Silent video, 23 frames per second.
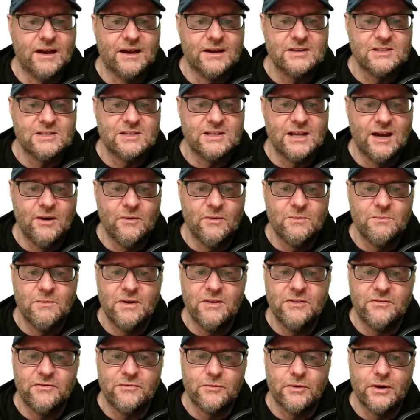I'm going to start with my
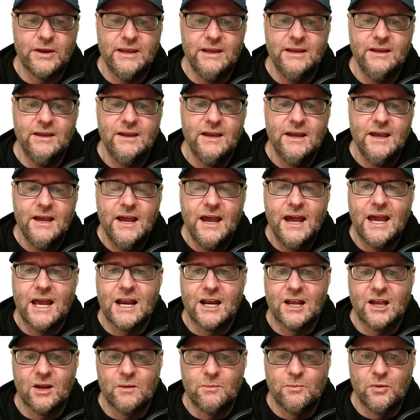3, and
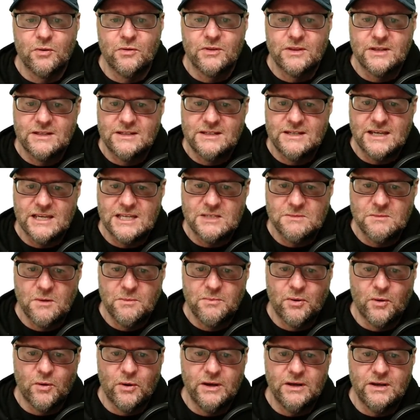I'm going to put the decimal
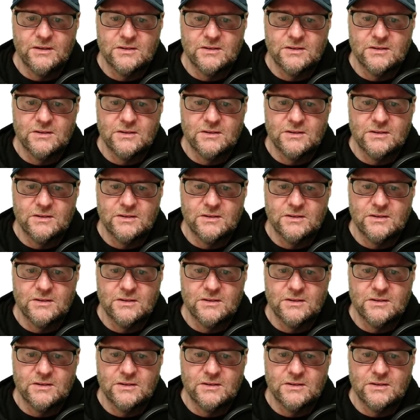point,